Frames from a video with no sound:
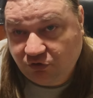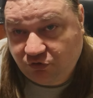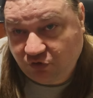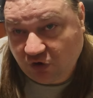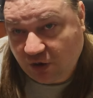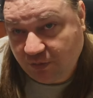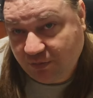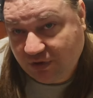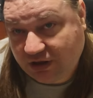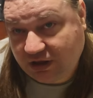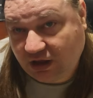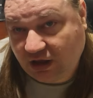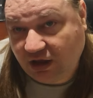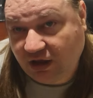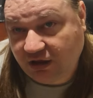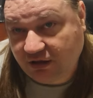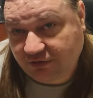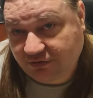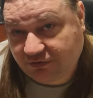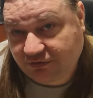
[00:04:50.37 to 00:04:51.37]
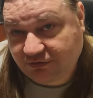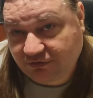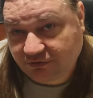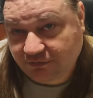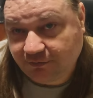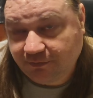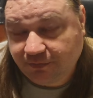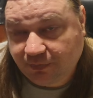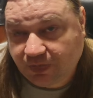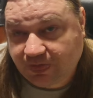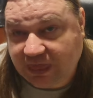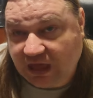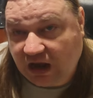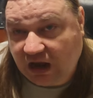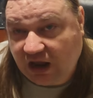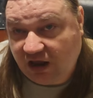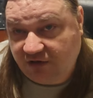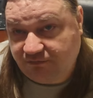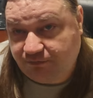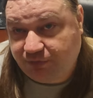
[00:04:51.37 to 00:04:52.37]
drum kits
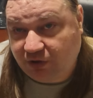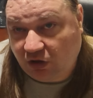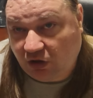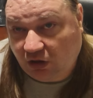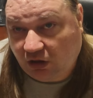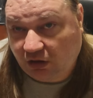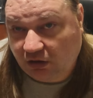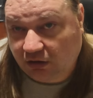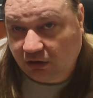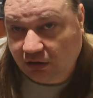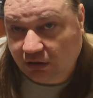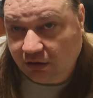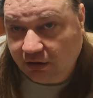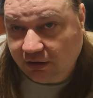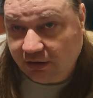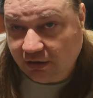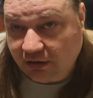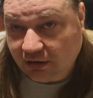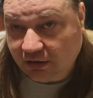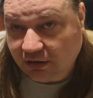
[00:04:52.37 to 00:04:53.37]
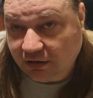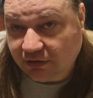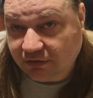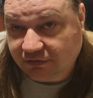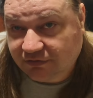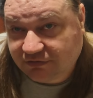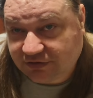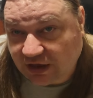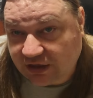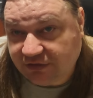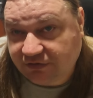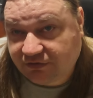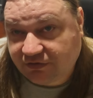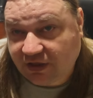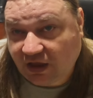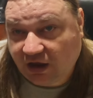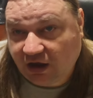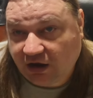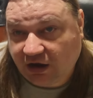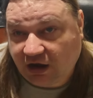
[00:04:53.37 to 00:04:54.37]
that I have built since
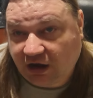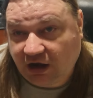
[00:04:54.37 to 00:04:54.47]
then.